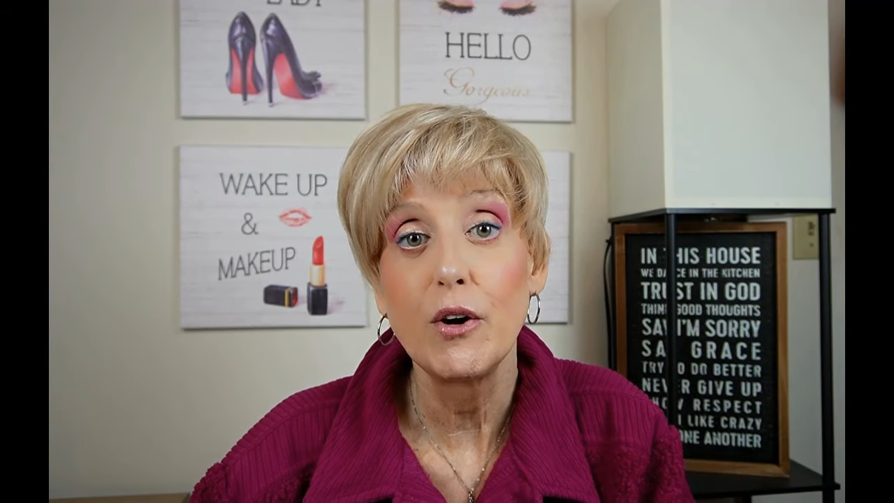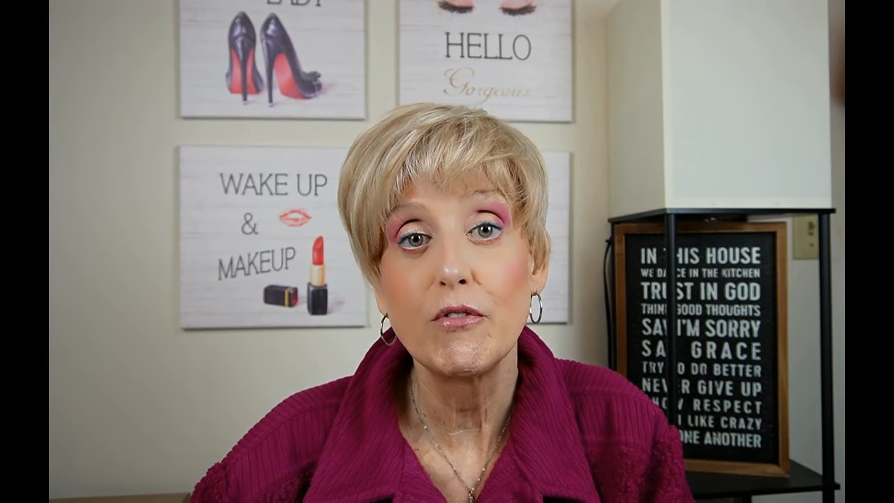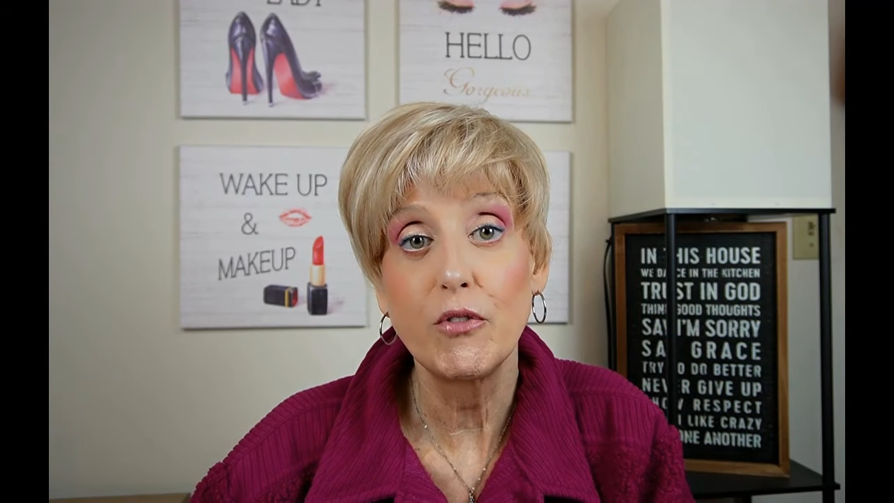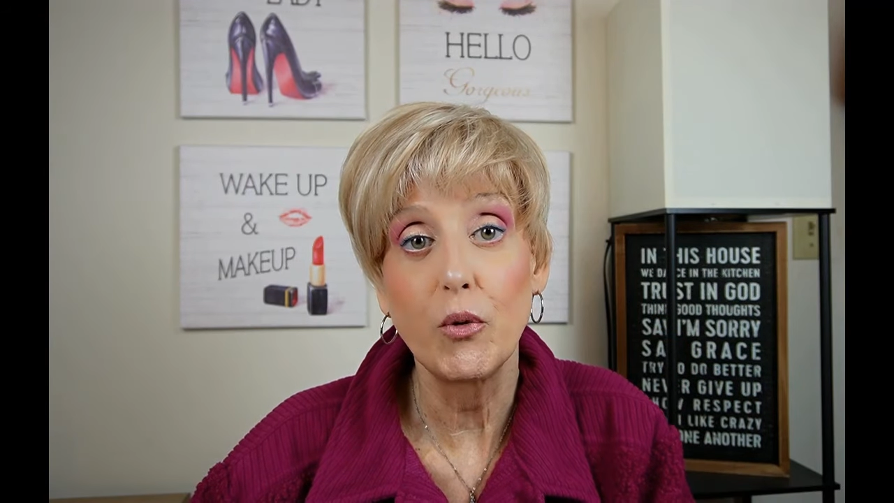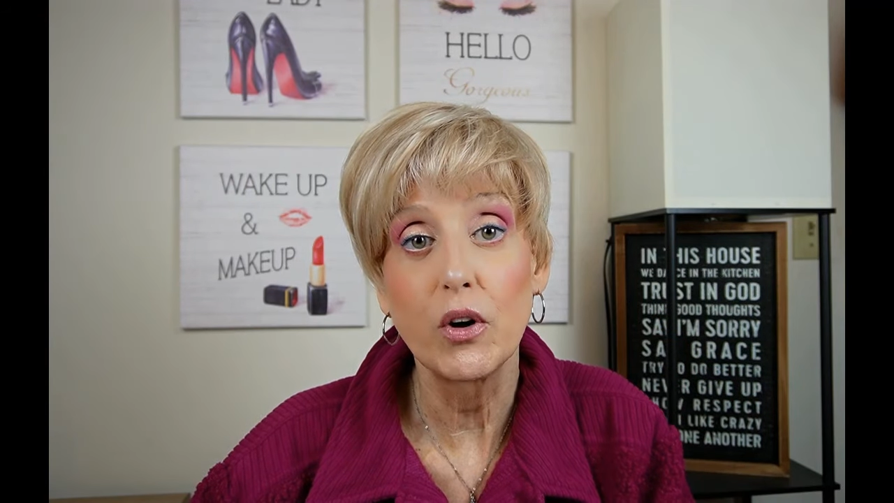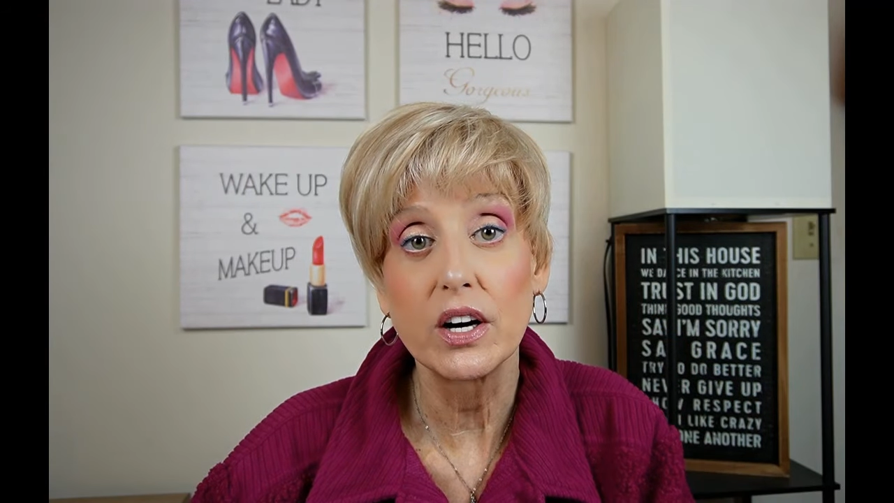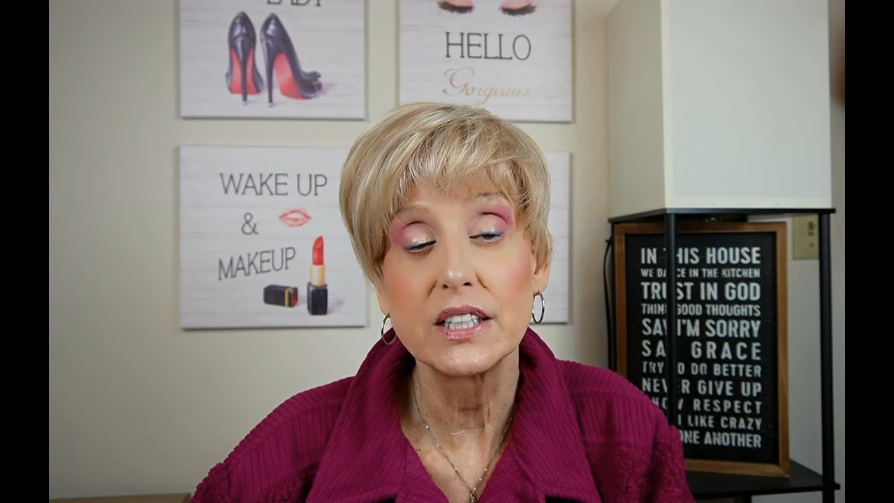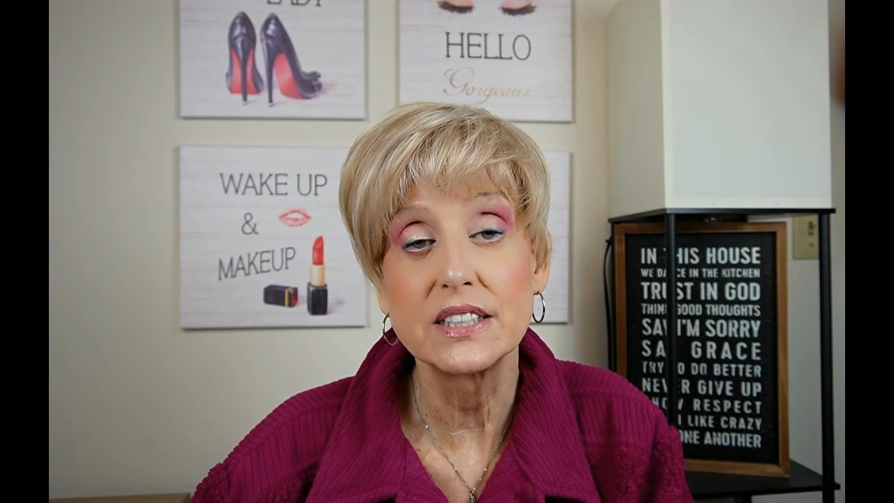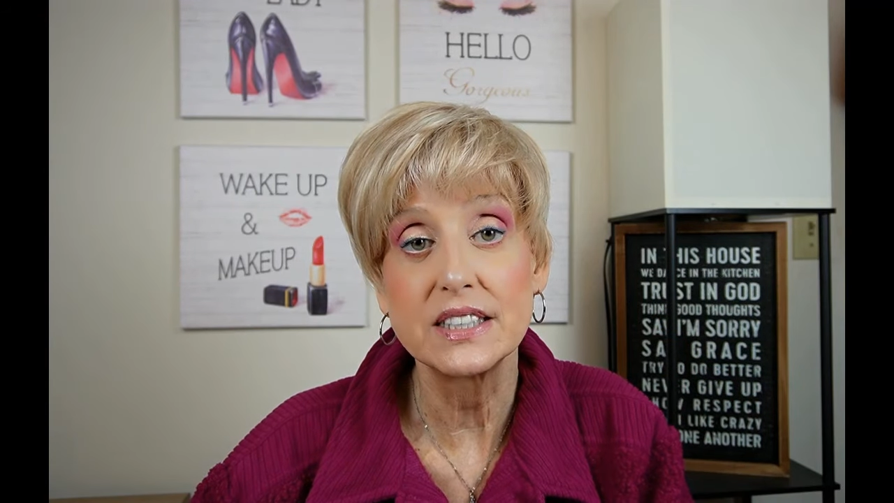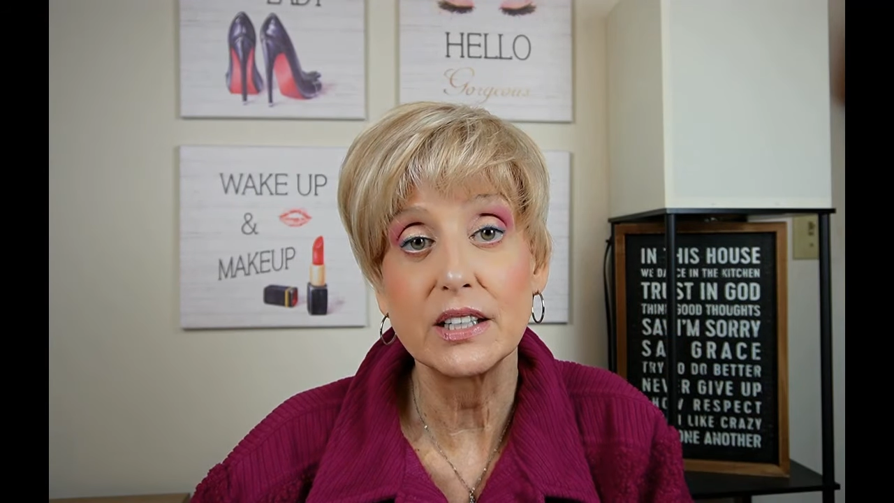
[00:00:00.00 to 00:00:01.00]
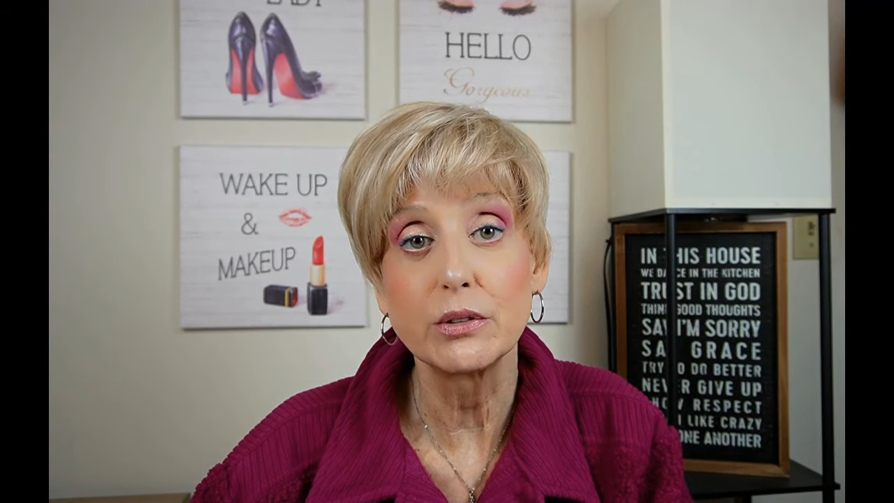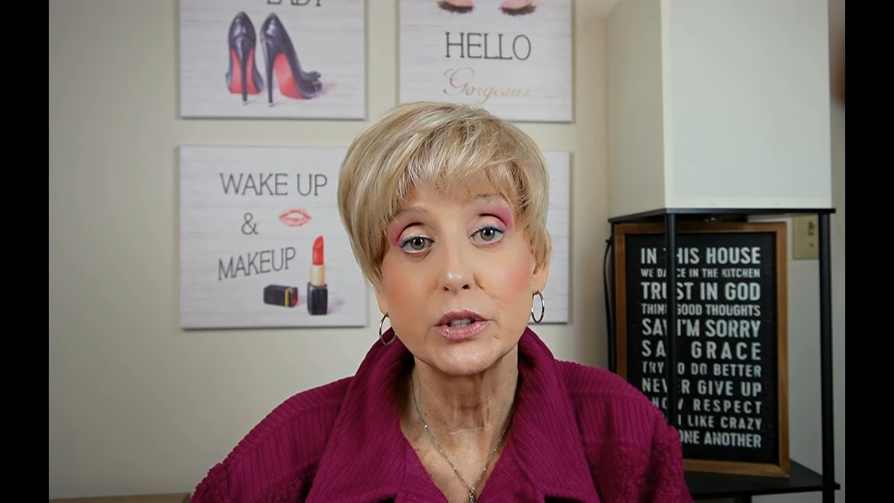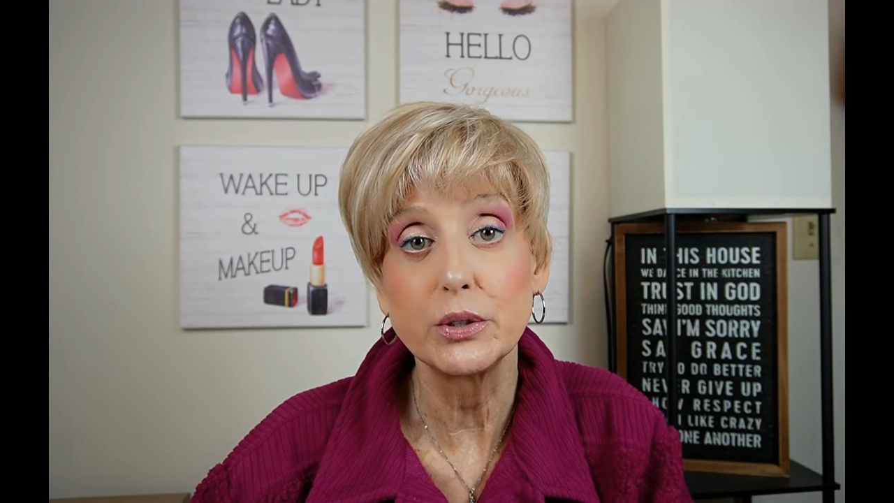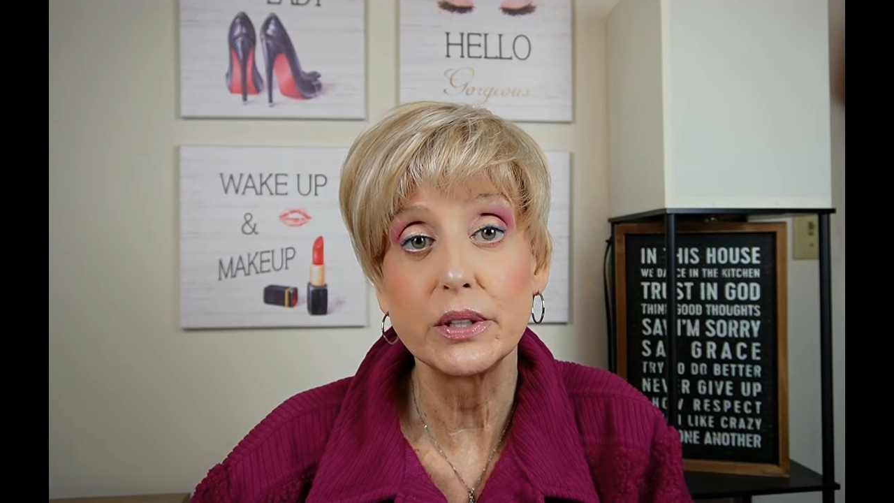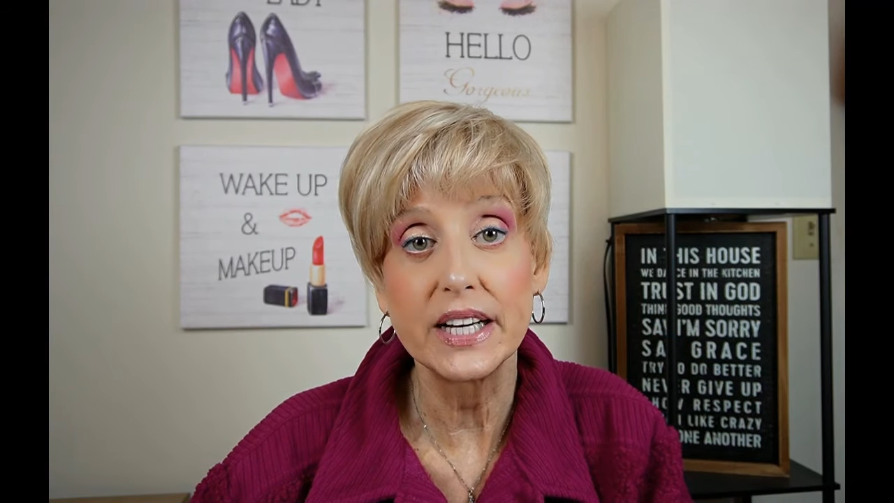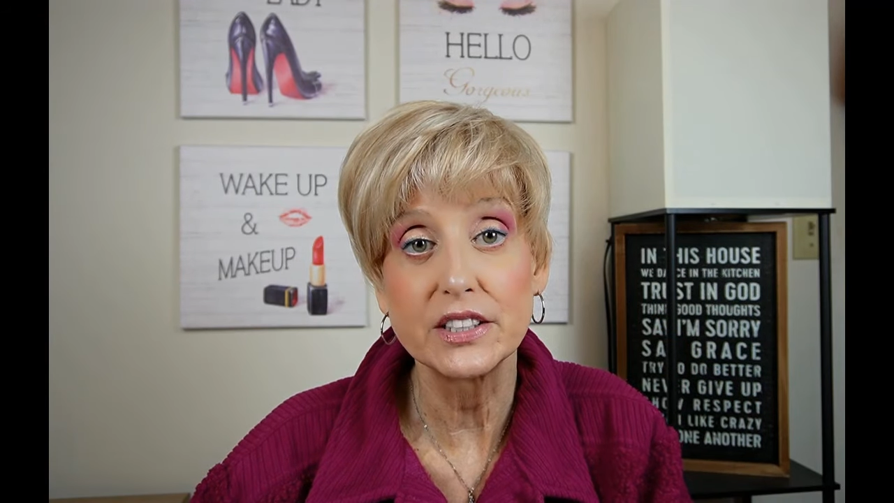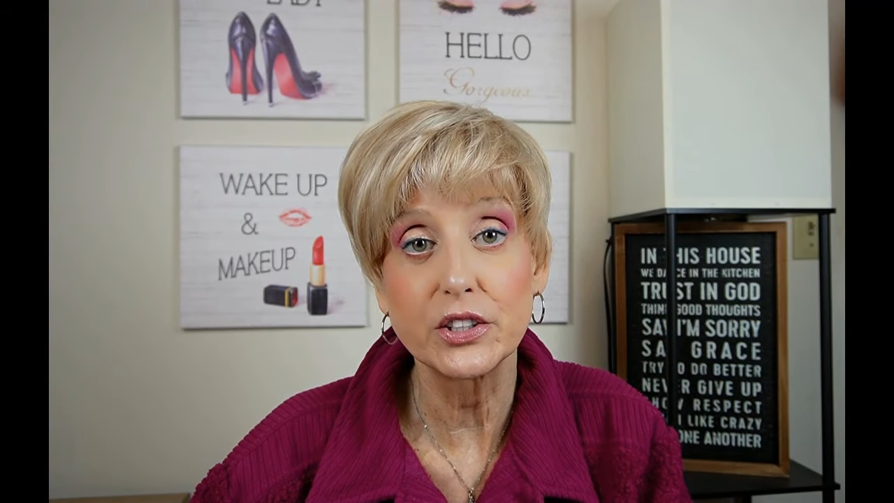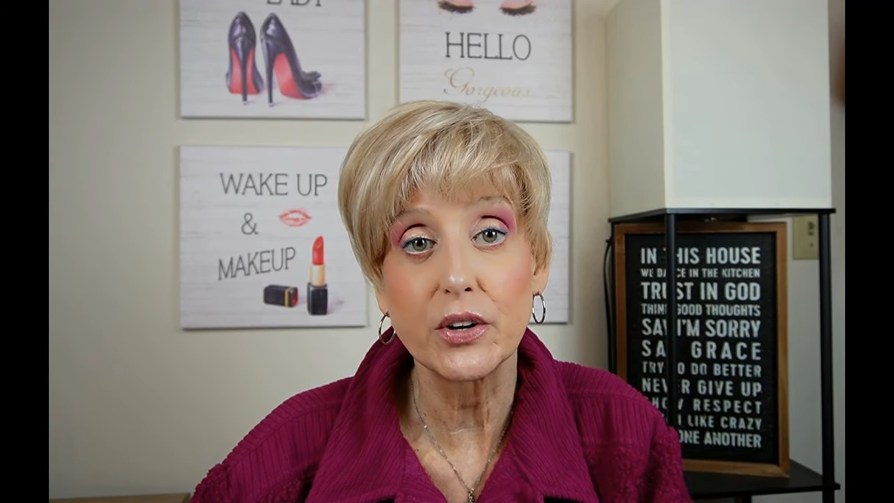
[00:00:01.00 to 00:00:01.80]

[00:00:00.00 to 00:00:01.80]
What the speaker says: for a CO2 laser.